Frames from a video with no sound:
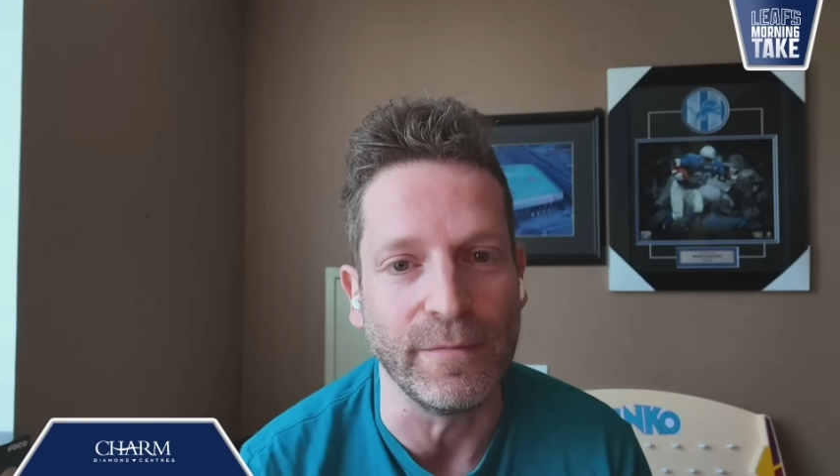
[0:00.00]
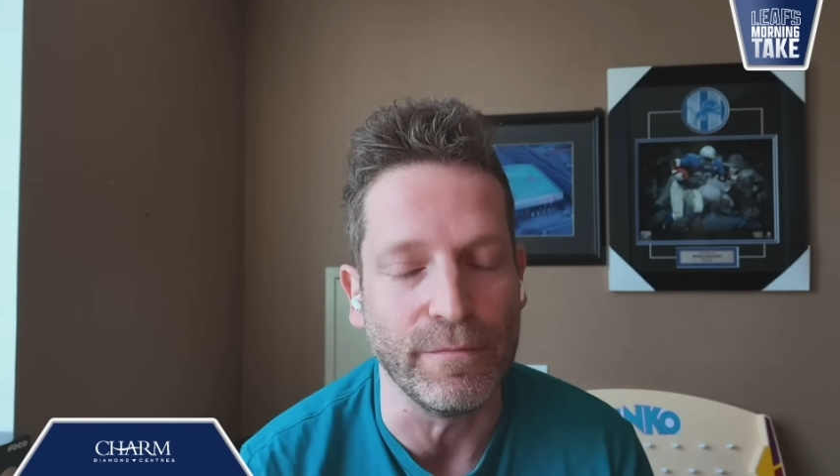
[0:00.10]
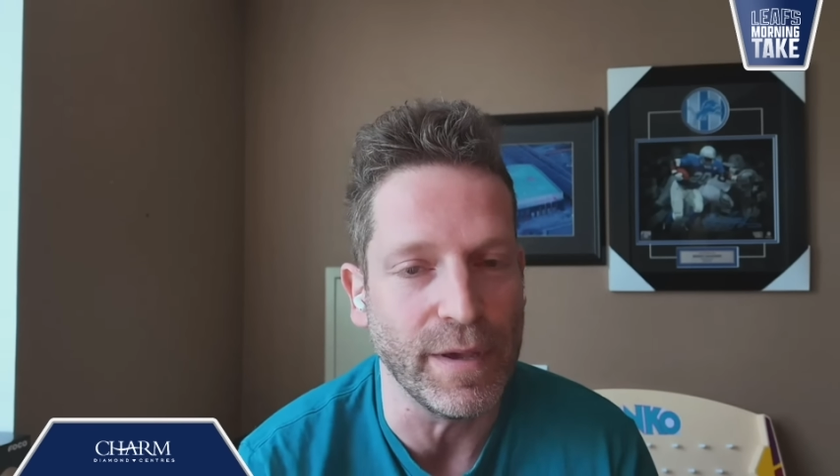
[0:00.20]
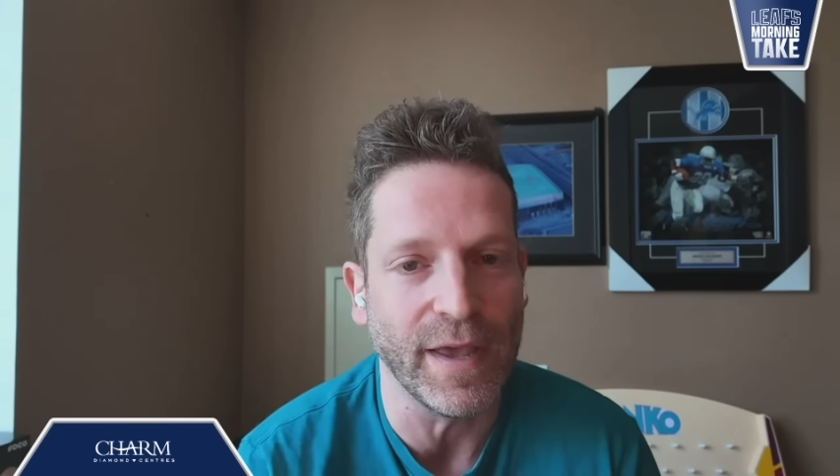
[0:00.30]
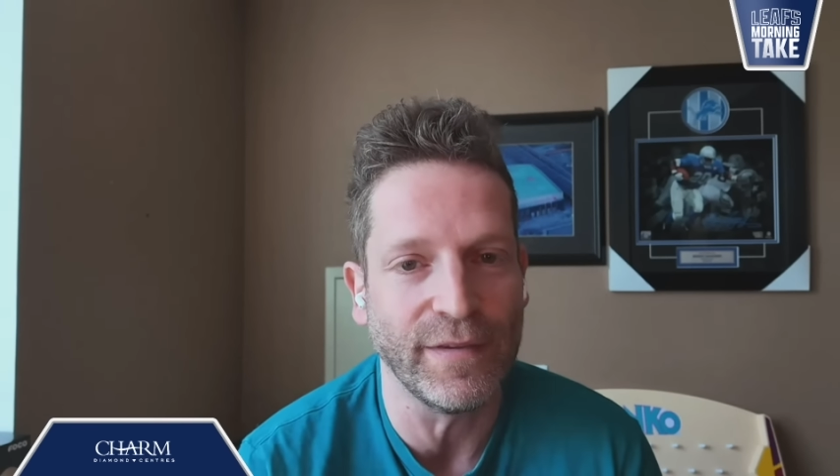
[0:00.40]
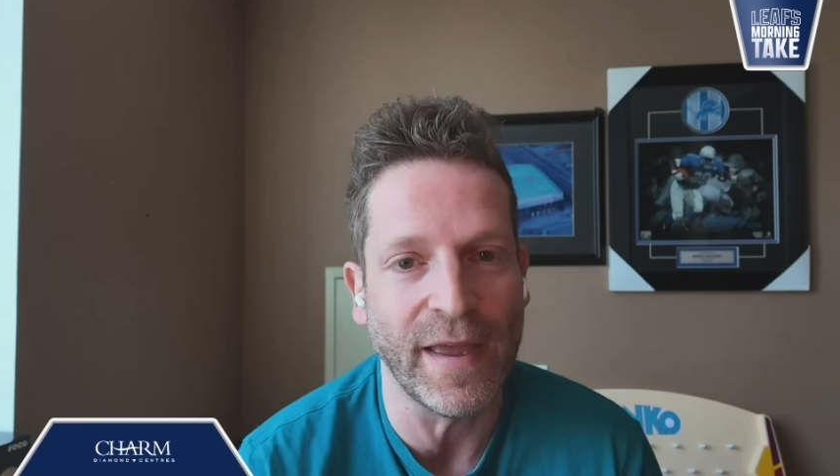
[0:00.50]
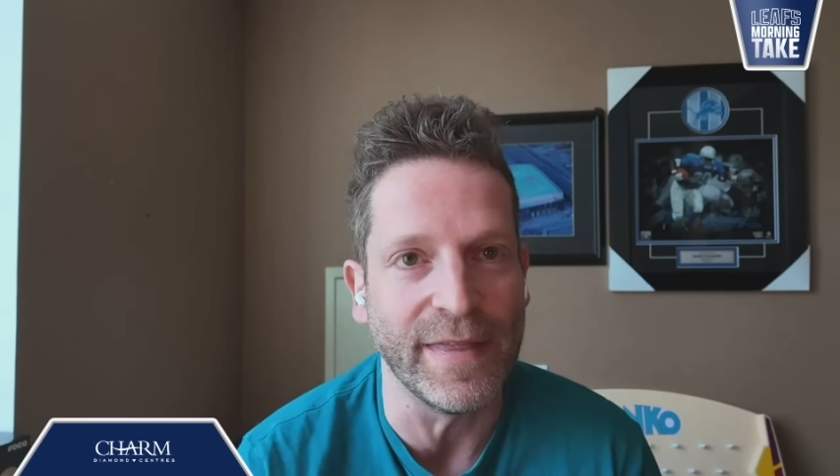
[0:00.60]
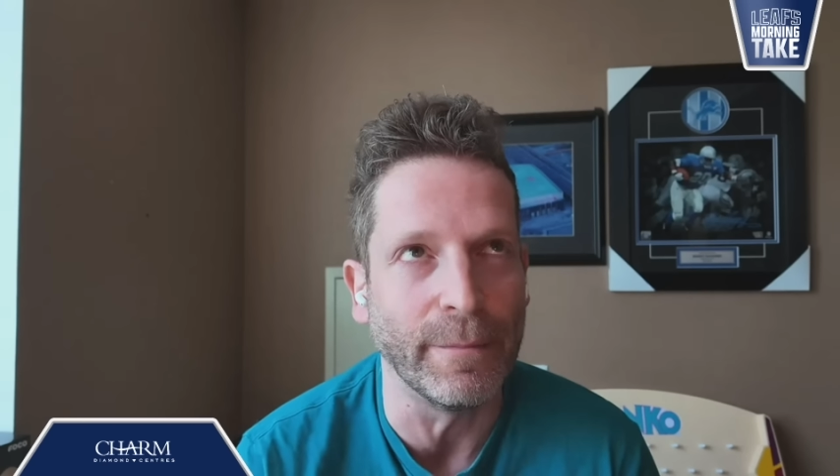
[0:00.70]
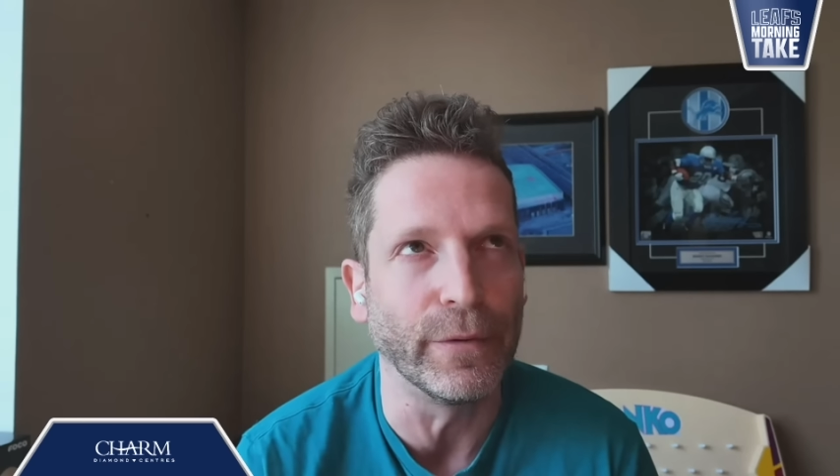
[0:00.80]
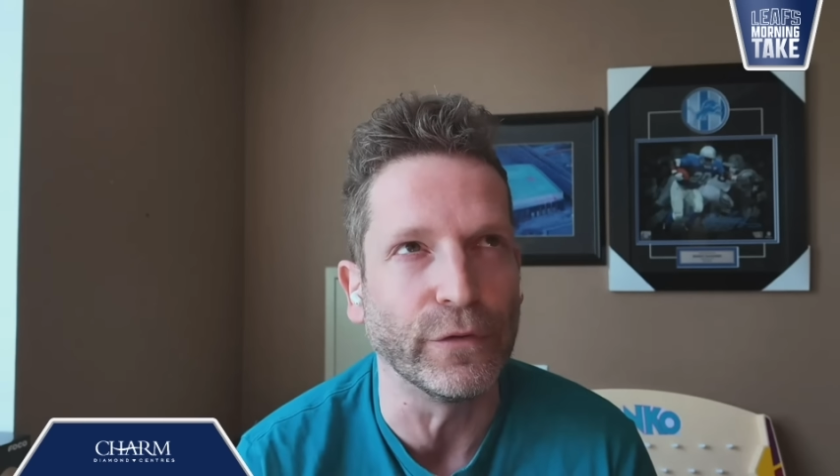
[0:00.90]
And because
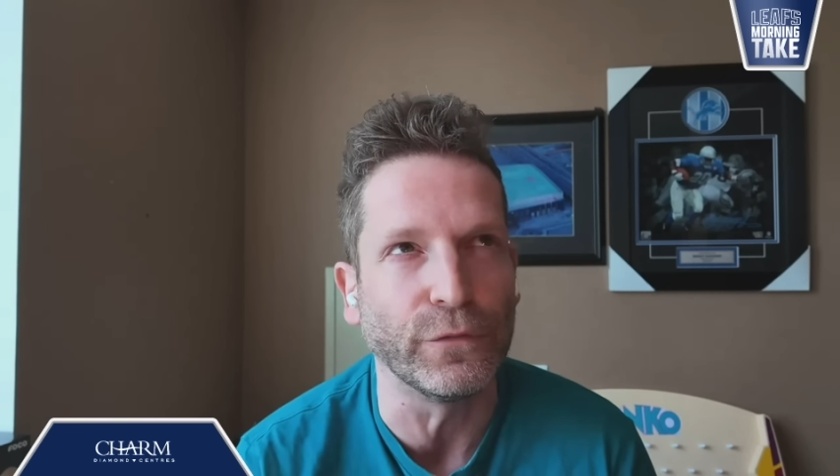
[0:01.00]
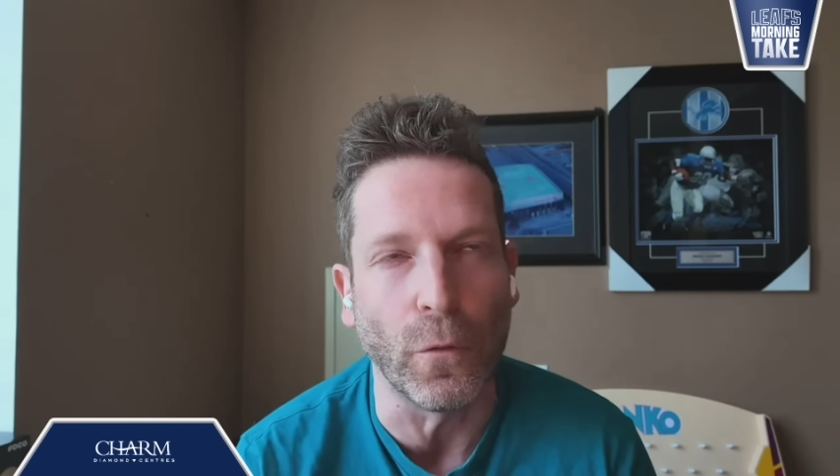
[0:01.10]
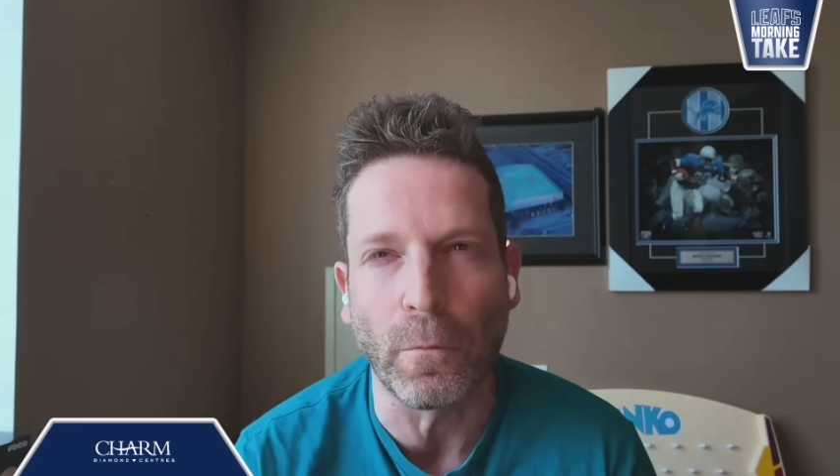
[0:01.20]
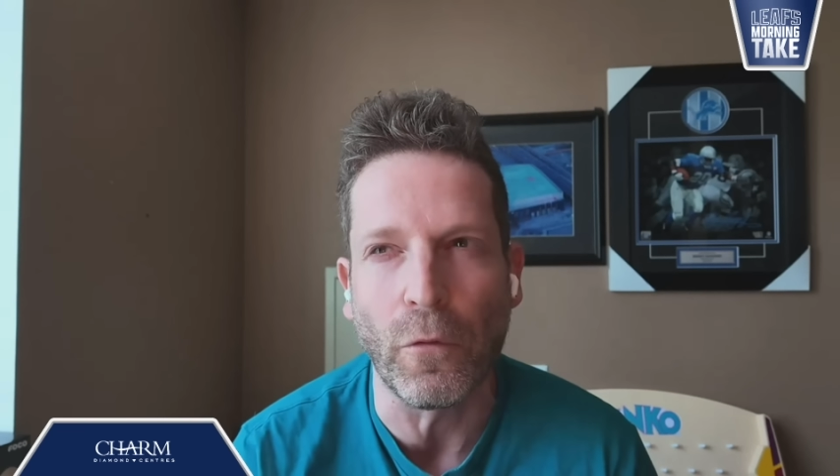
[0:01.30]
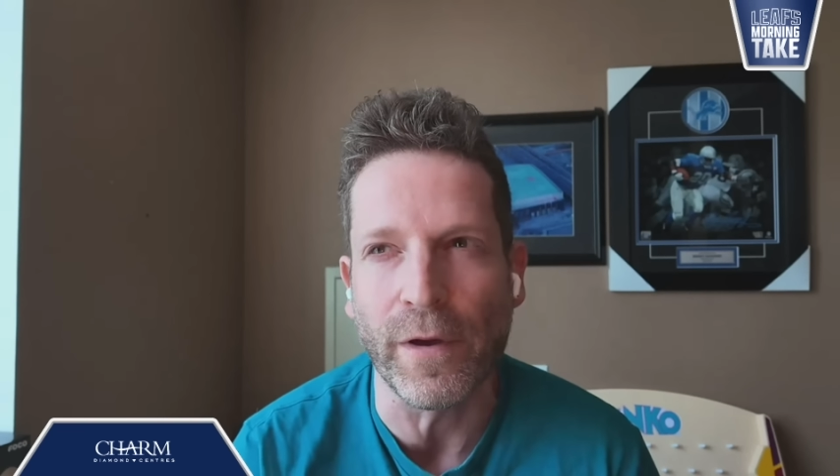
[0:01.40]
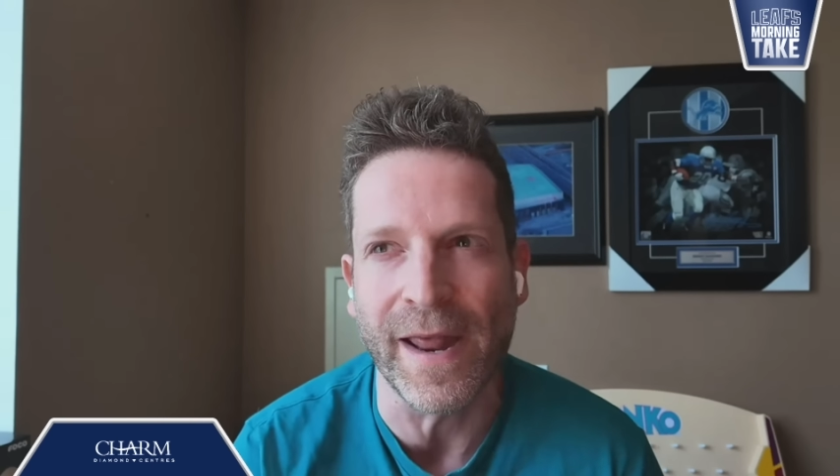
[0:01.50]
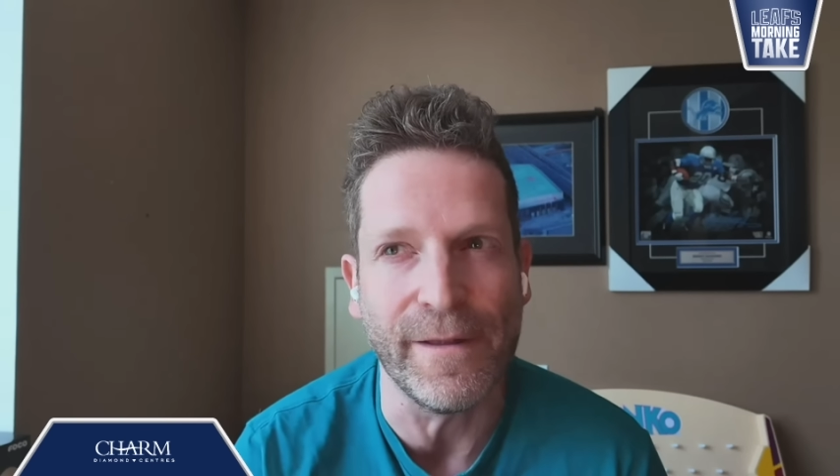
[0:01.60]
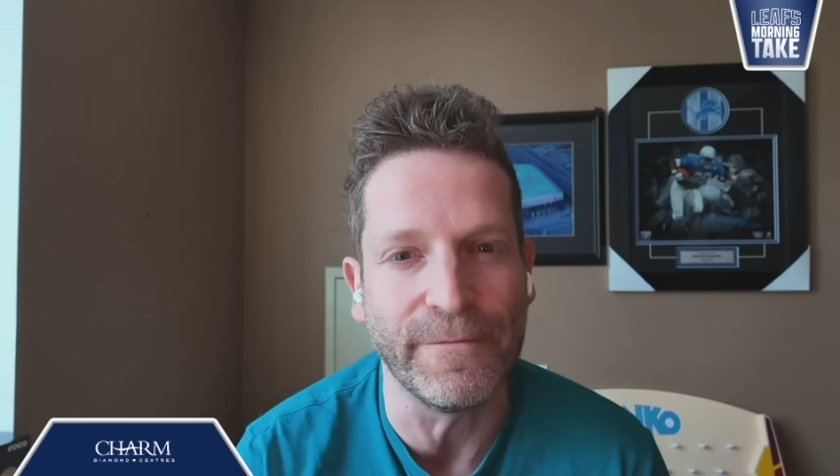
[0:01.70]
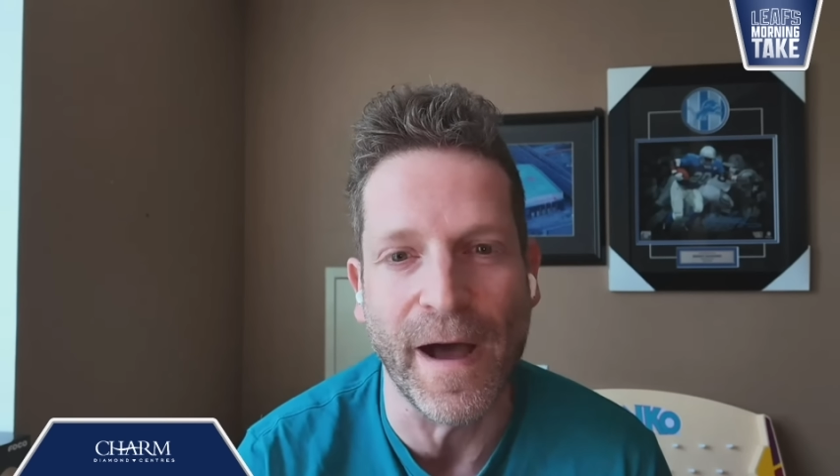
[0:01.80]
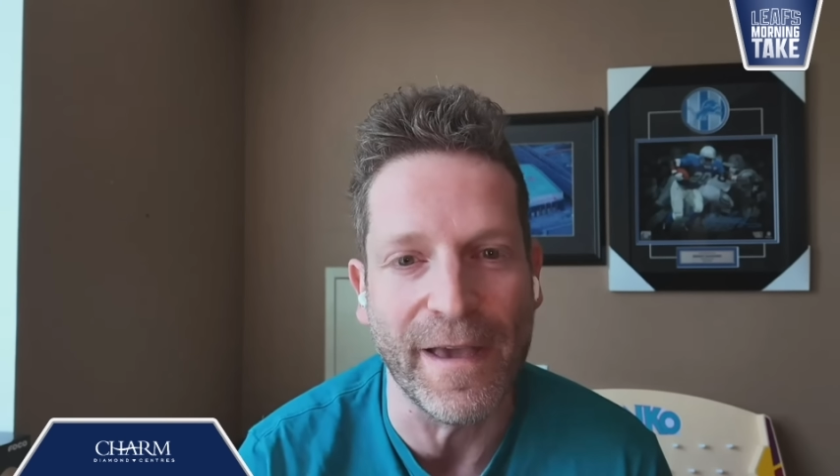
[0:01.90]
that number is
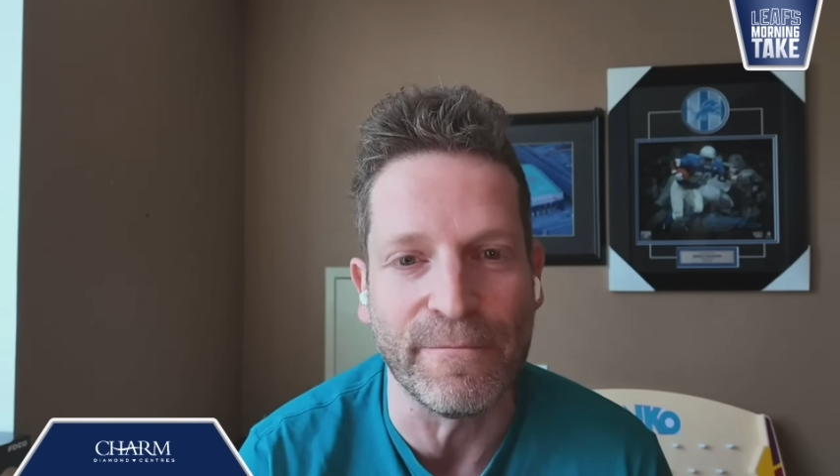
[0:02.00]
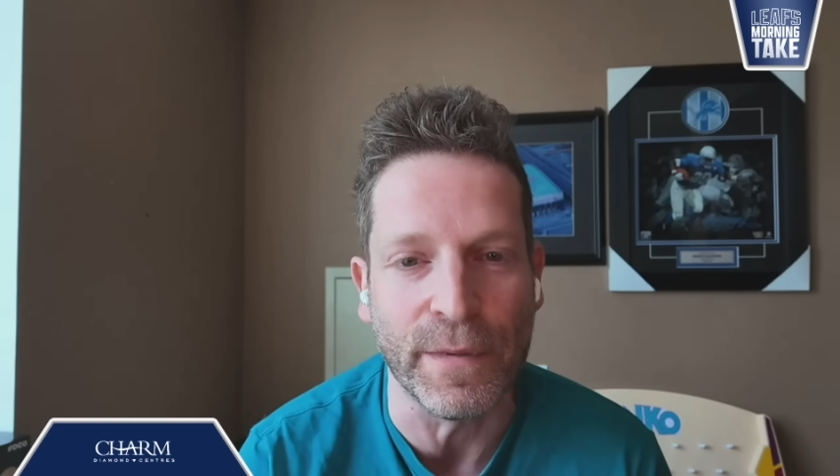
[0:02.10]
4.85